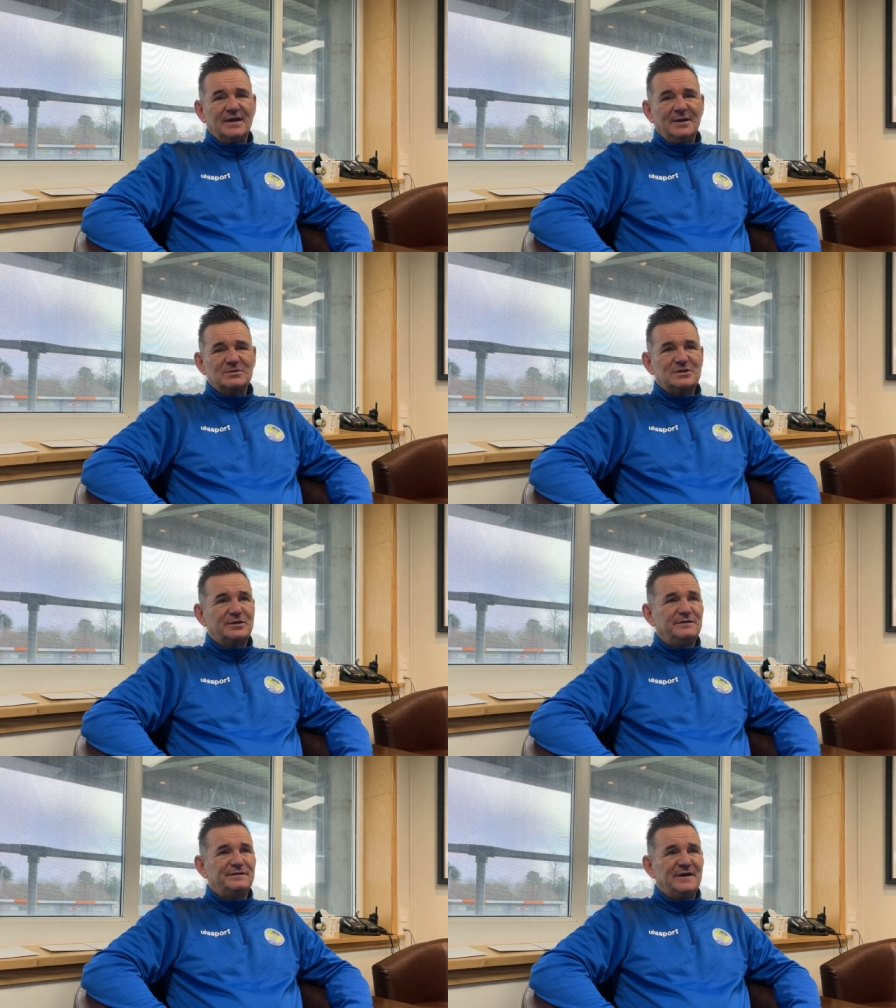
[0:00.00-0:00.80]
he was
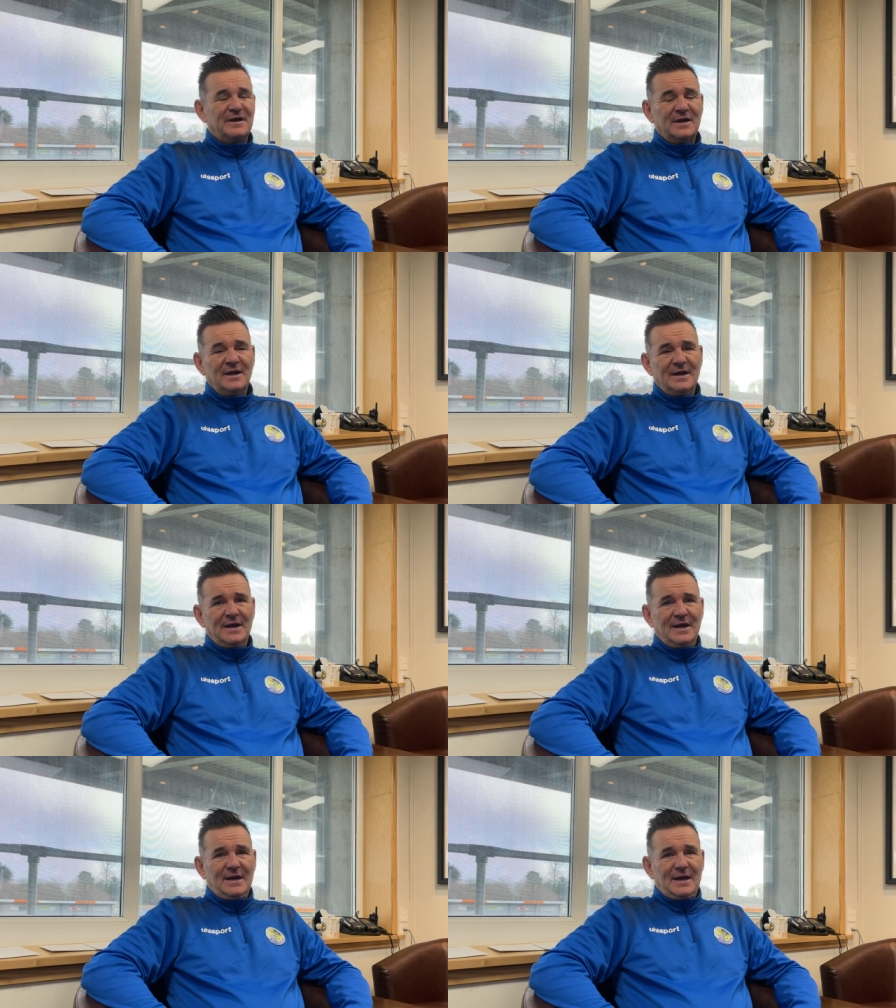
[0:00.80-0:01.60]
looking for
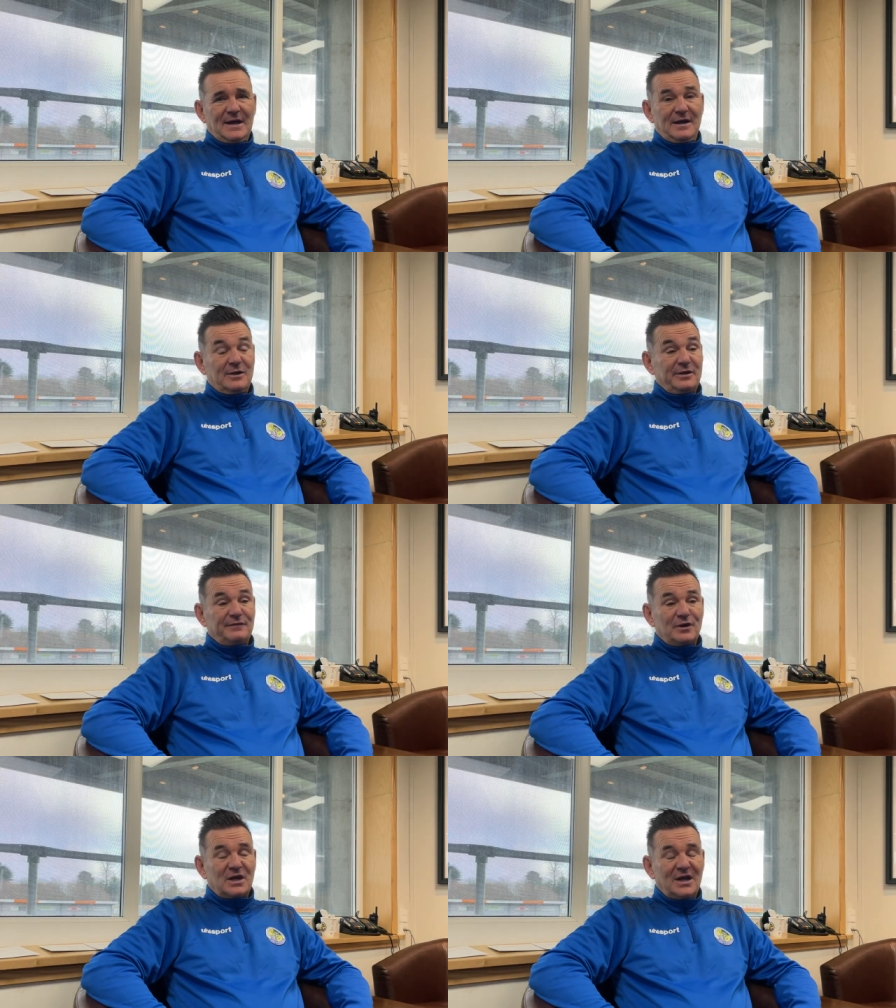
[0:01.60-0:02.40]

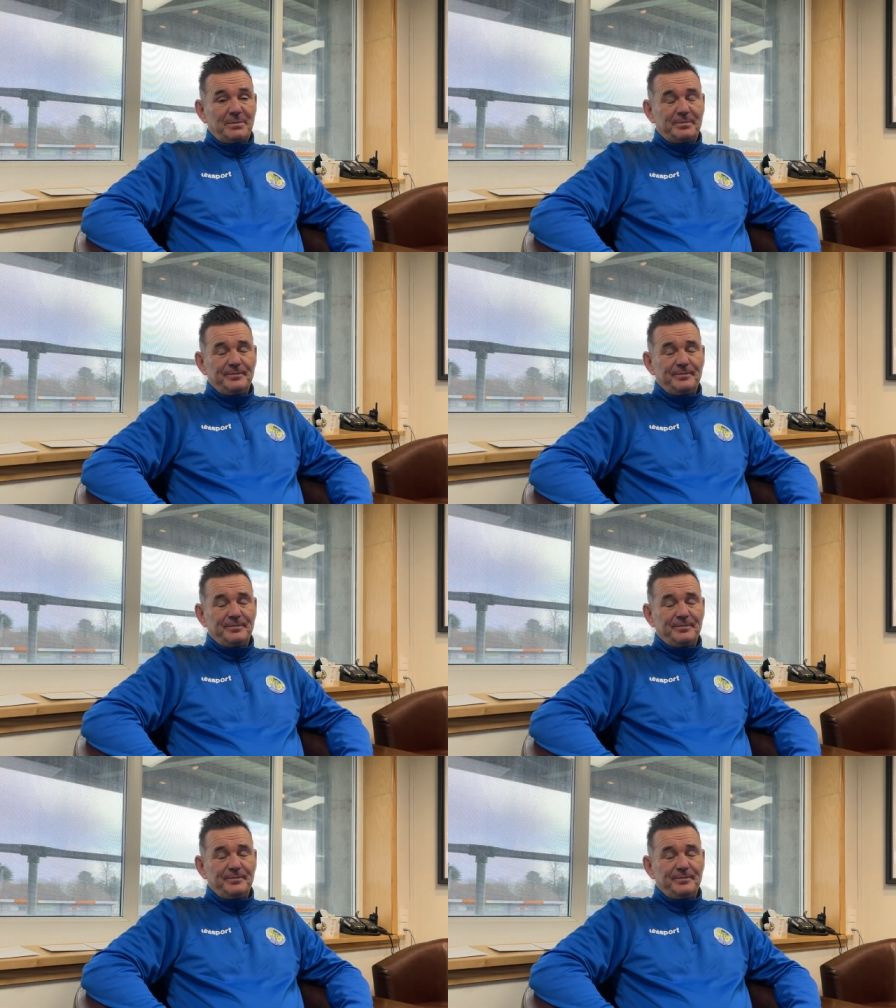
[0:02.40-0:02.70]
a club.